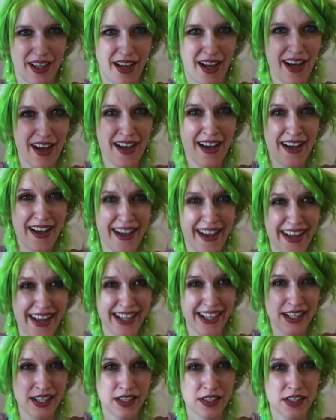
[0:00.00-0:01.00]

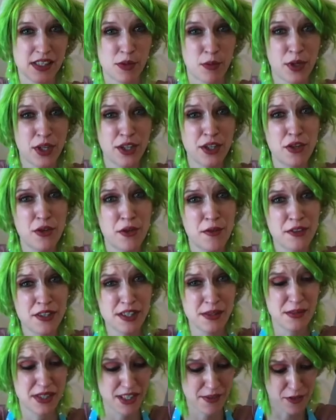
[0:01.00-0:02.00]
Hi! So we're gonna go over
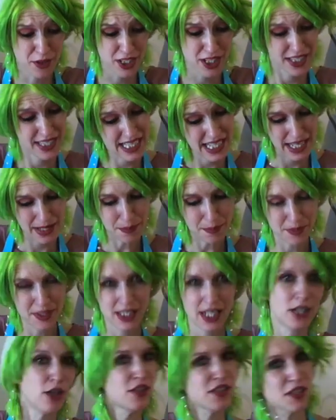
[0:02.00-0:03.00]
some different tips,
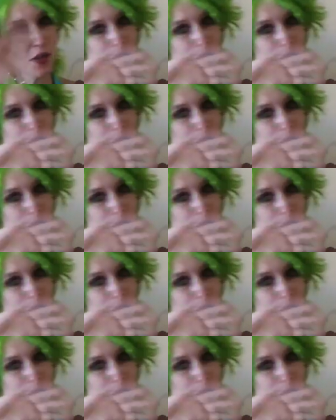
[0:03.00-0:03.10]
and also